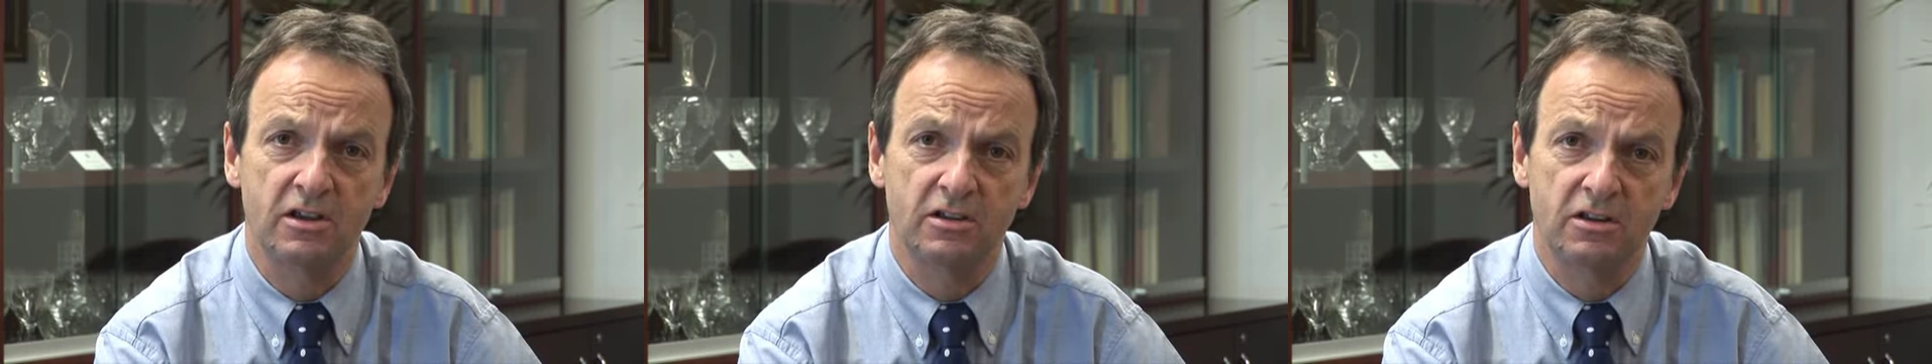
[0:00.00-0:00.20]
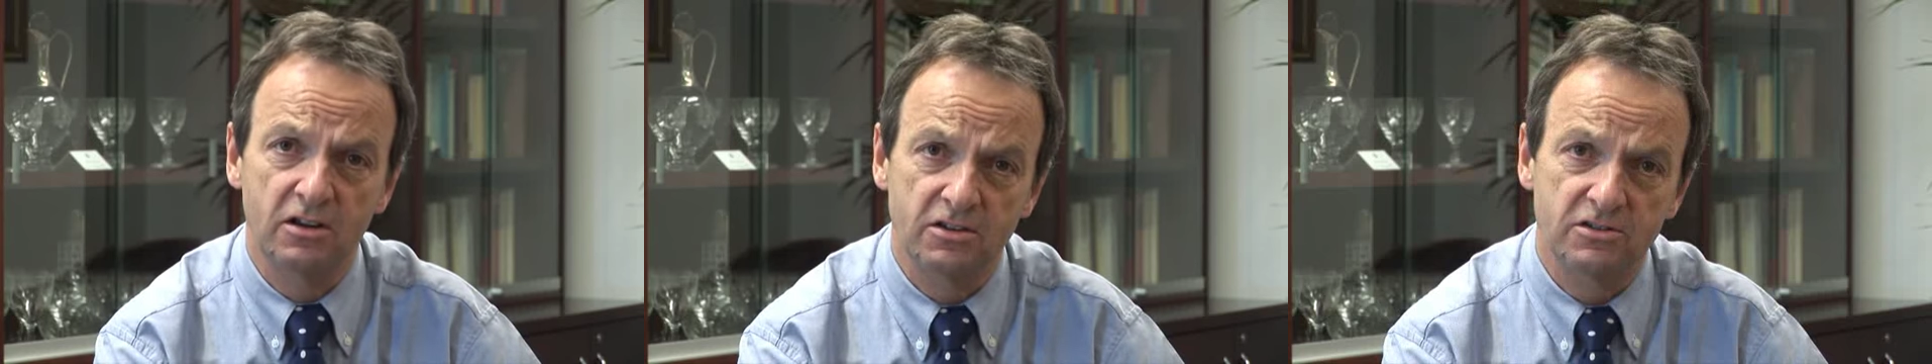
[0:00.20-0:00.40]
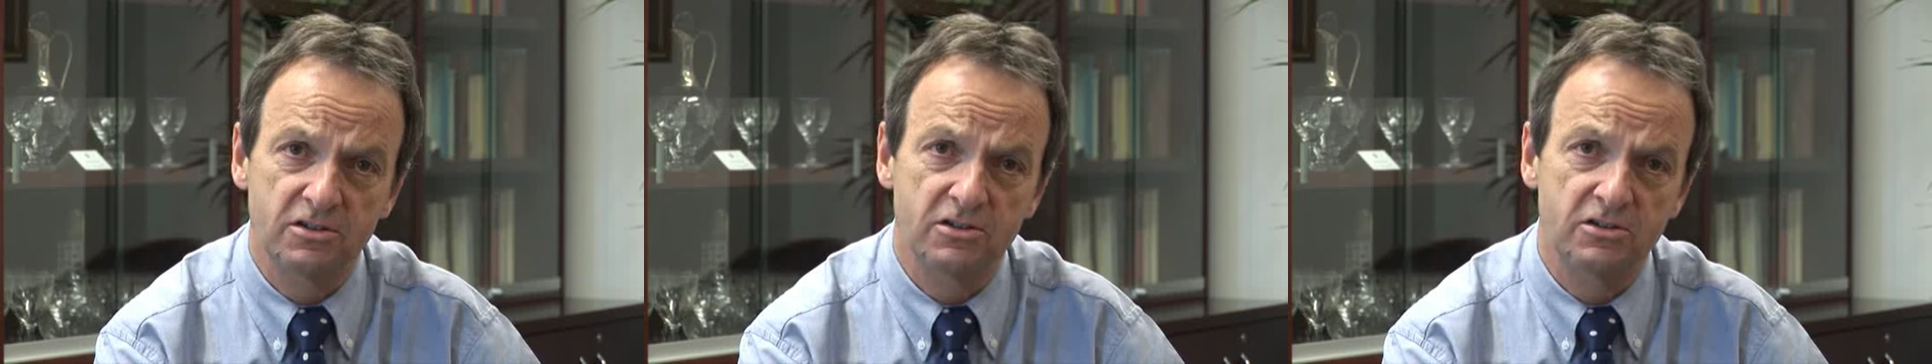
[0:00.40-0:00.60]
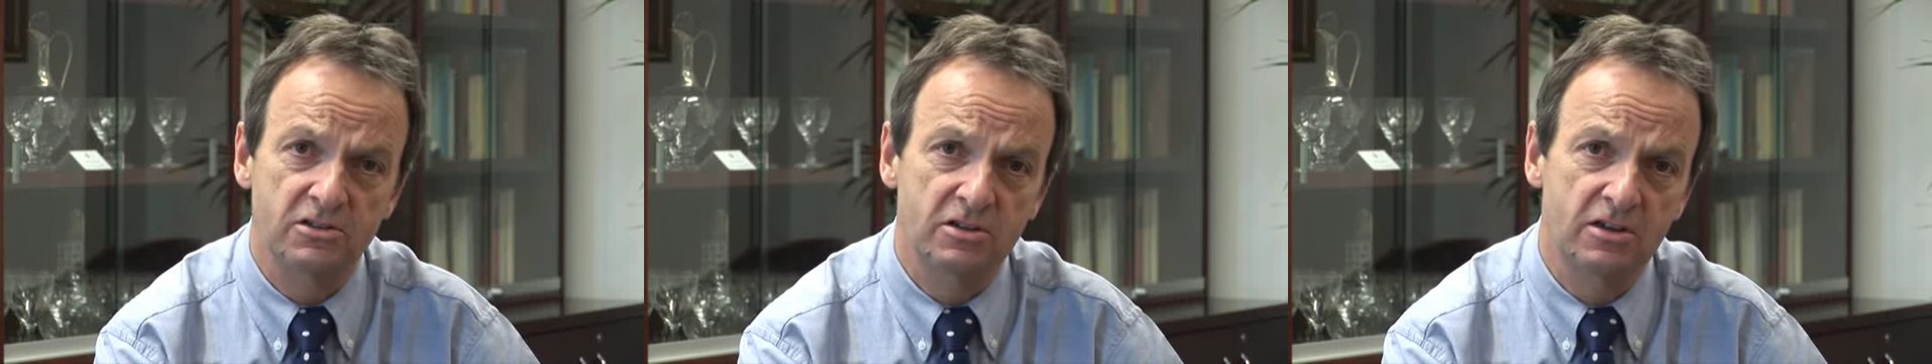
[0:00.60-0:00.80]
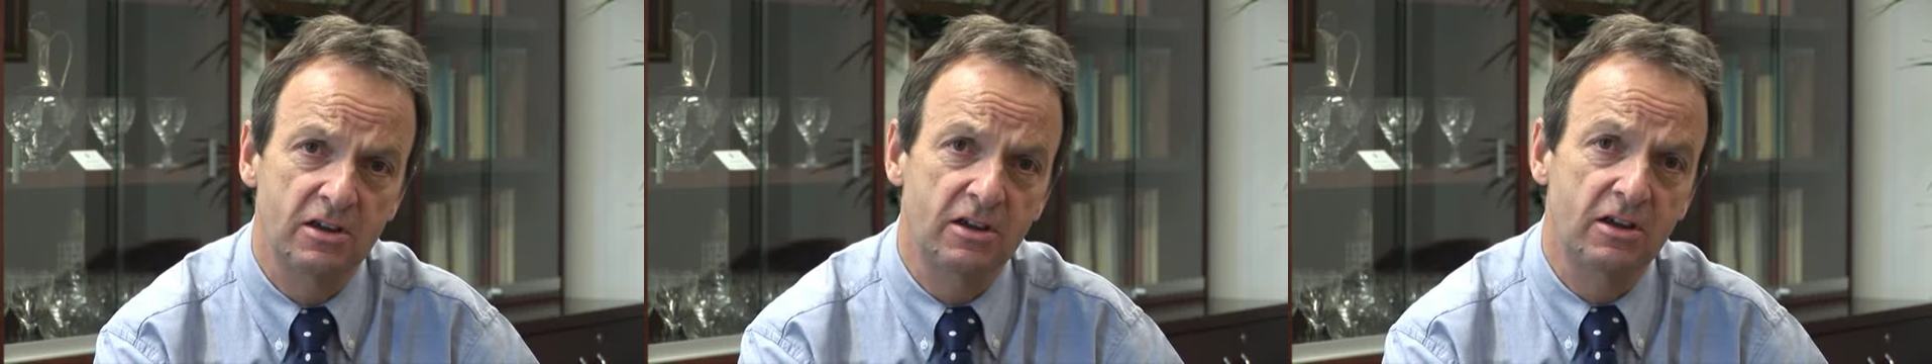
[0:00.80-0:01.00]

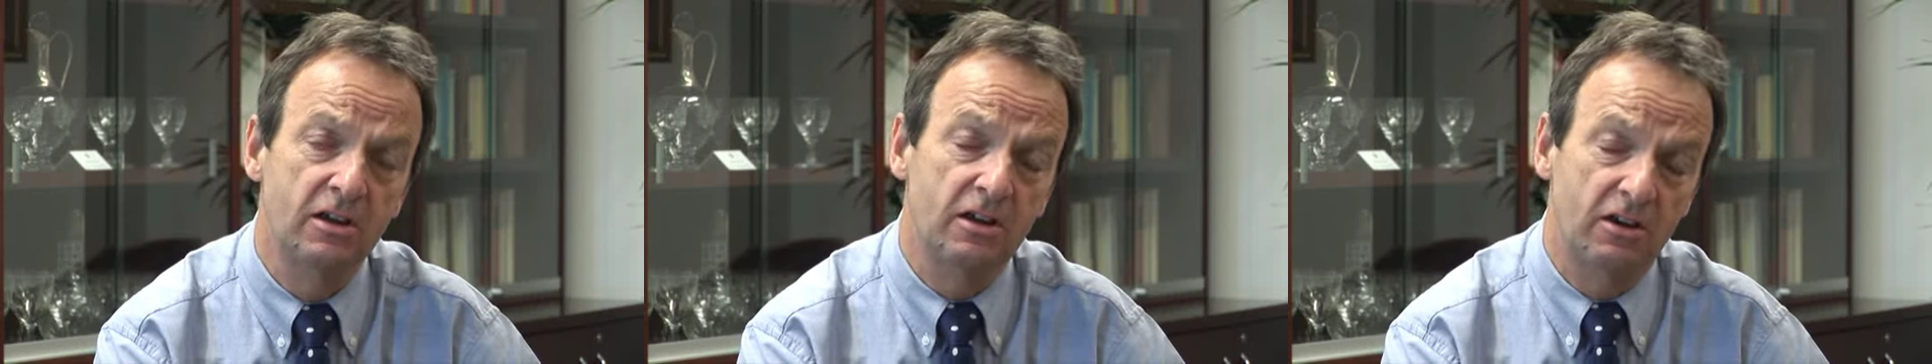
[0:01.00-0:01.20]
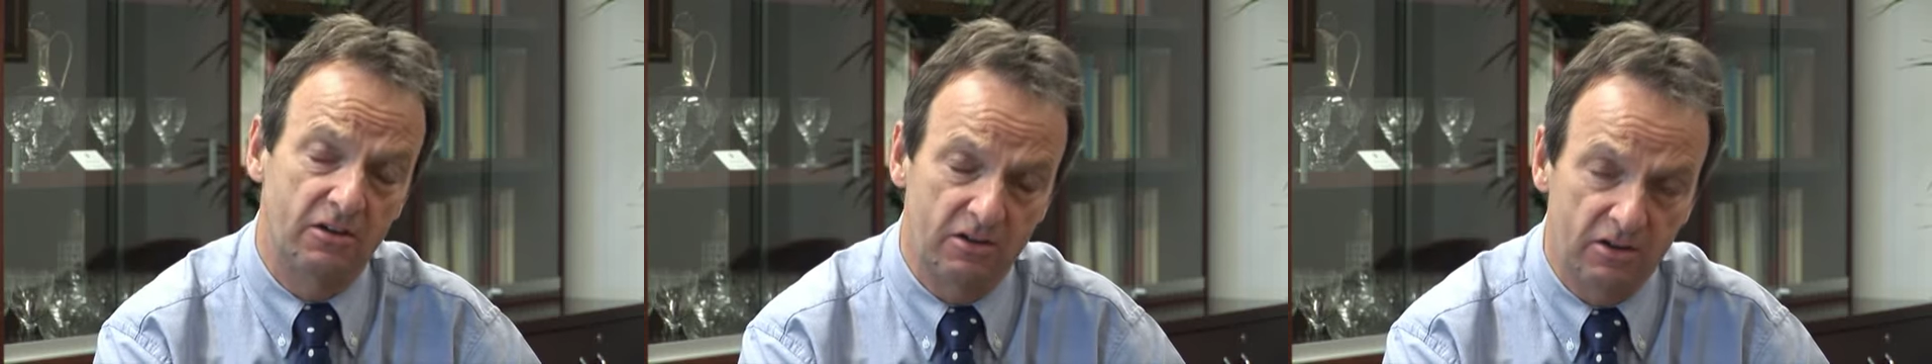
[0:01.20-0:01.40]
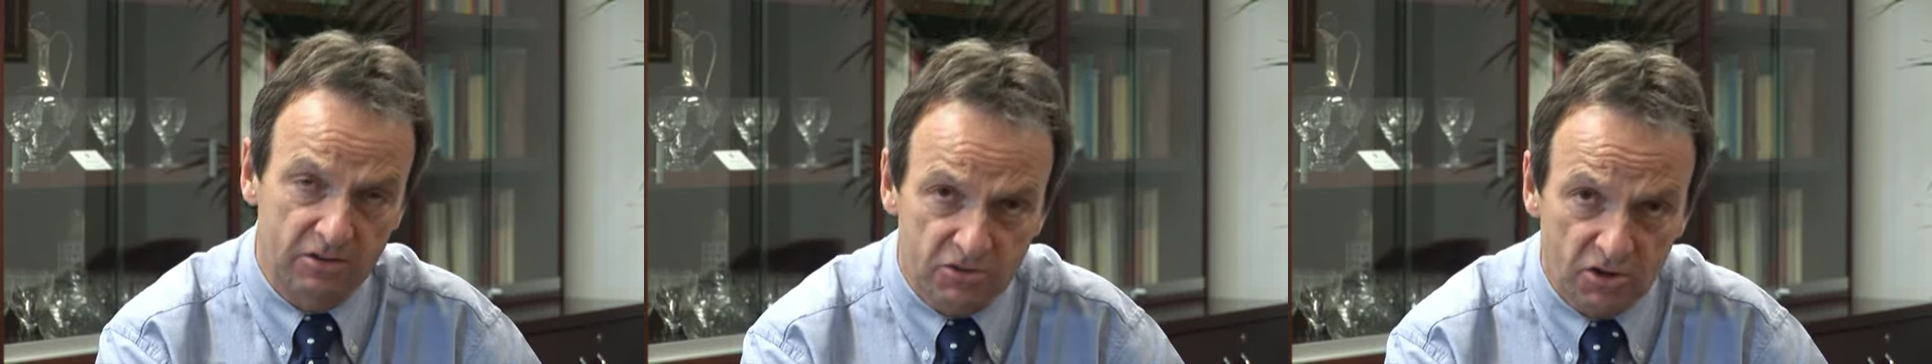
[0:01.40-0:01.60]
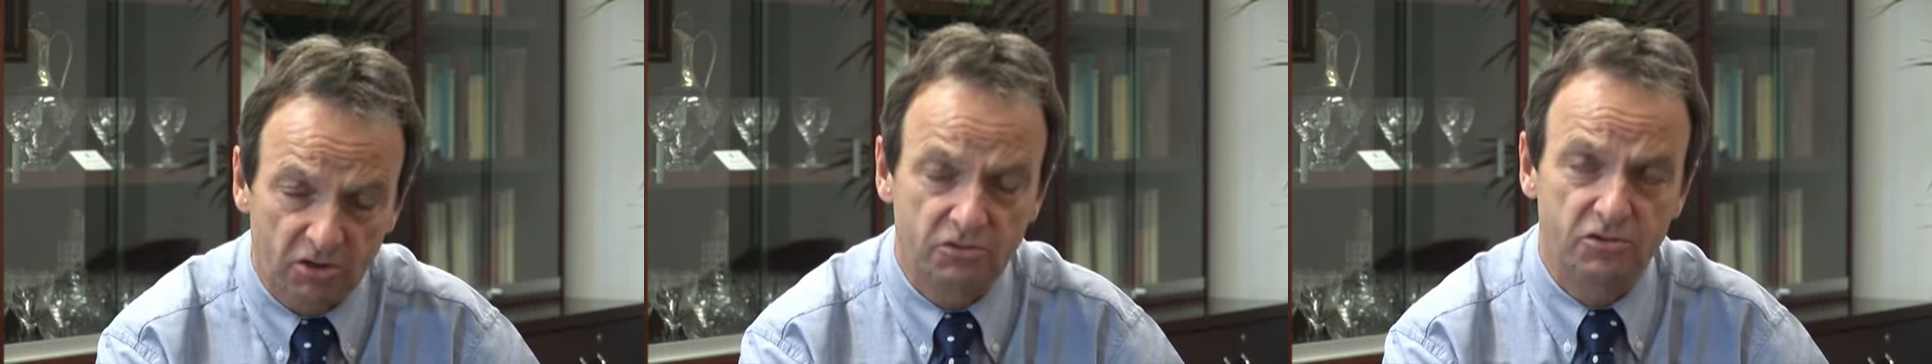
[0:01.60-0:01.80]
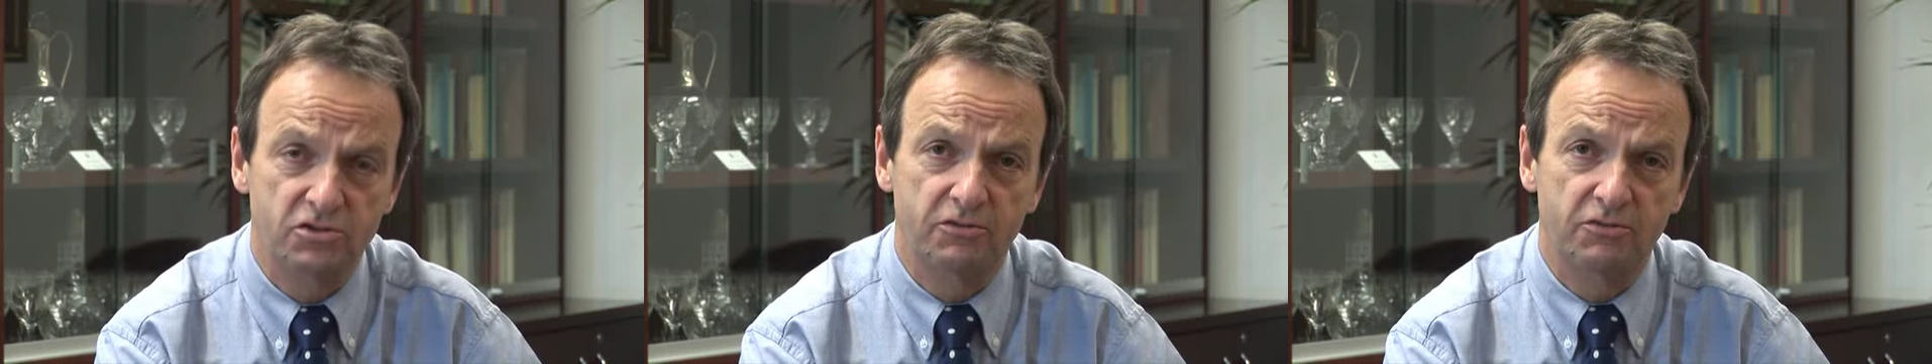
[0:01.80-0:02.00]
nurses,
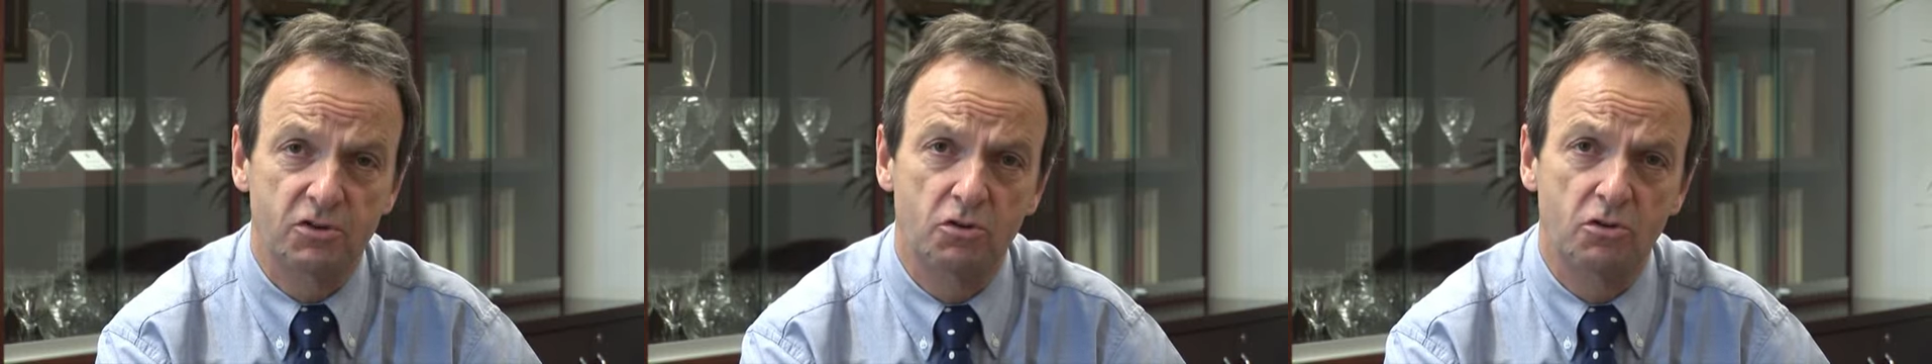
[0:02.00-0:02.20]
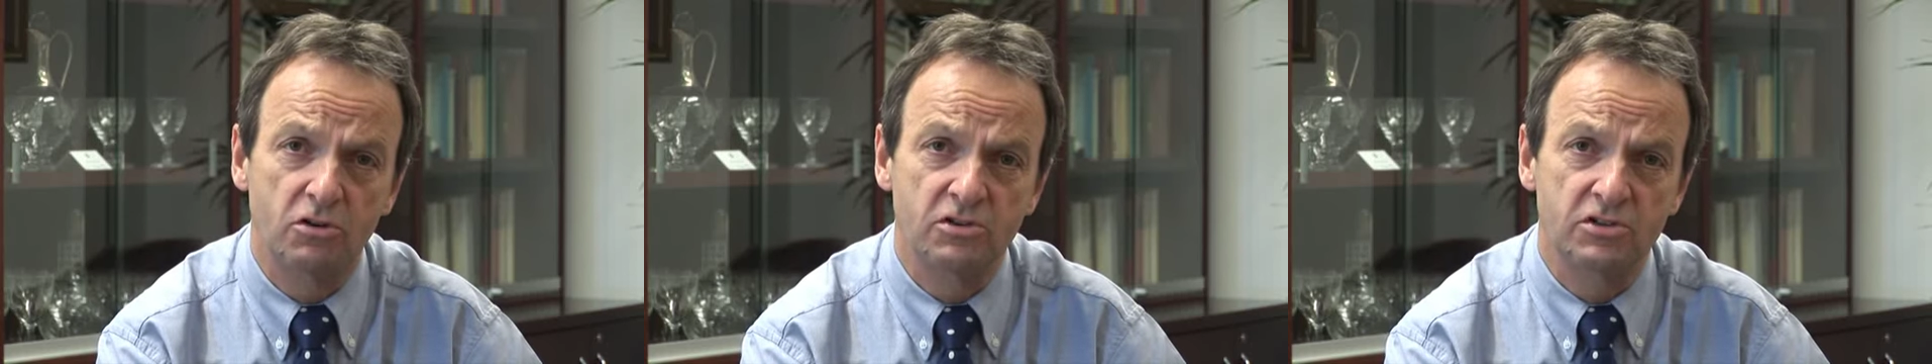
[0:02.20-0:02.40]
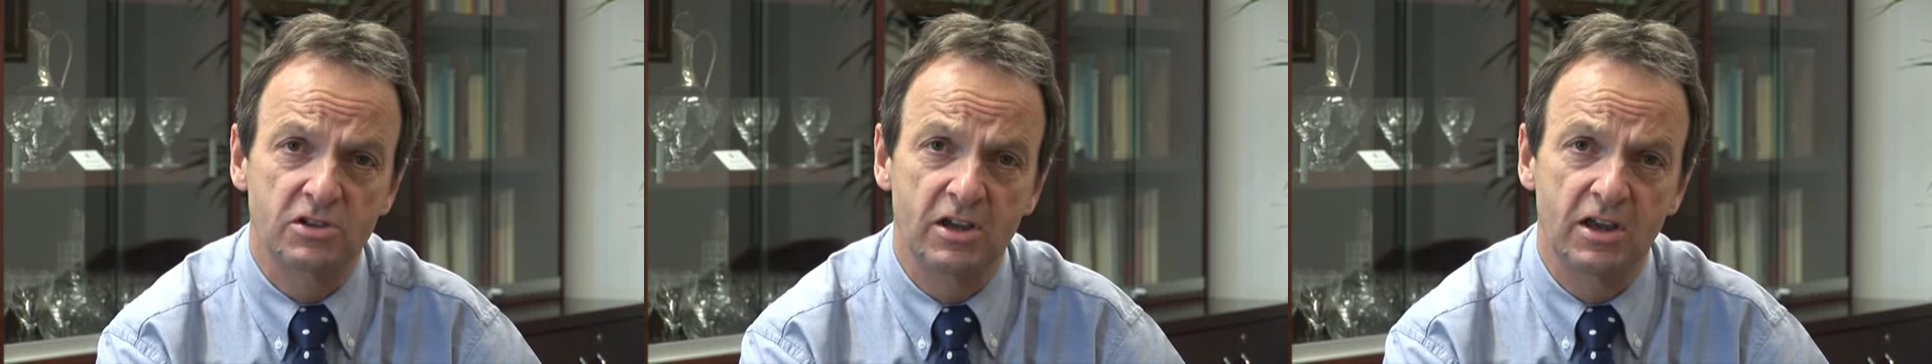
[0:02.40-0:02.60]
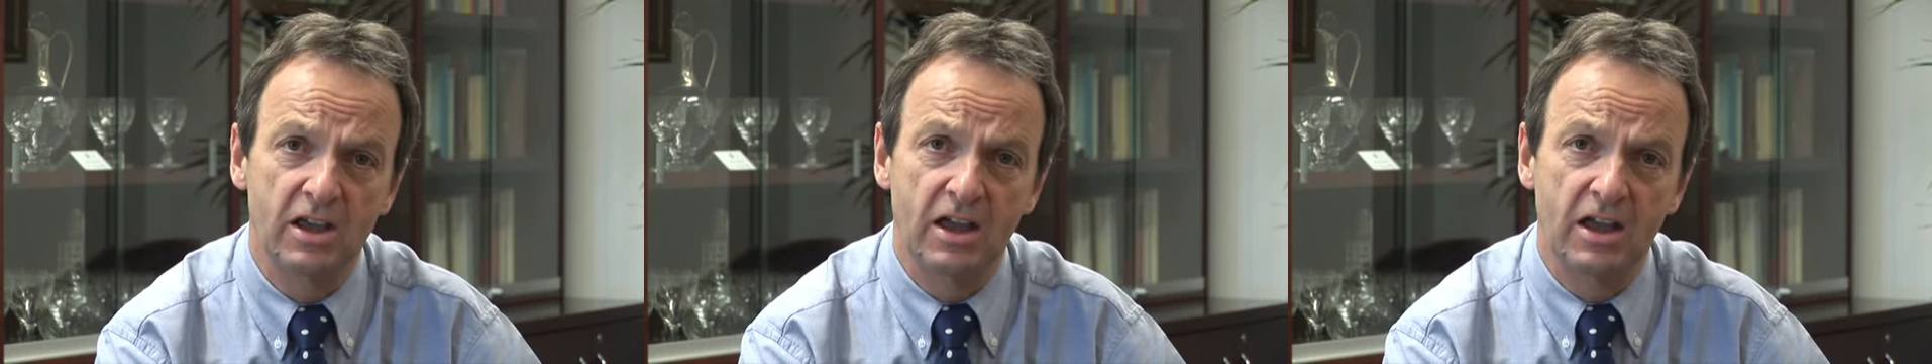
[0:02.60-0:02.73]
doctors, of course,